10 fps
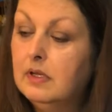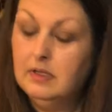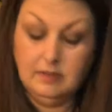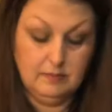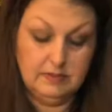
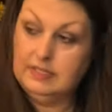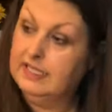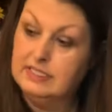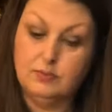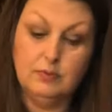I'm going to lay
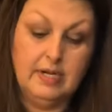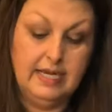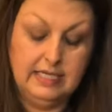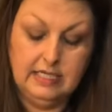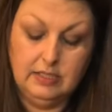this
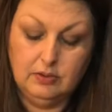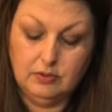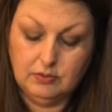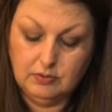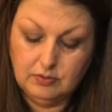right
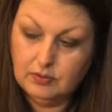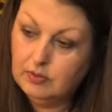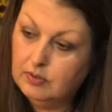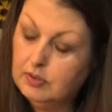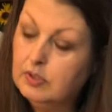here
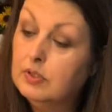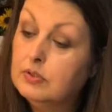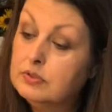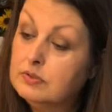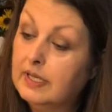
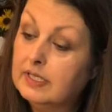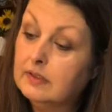so I can...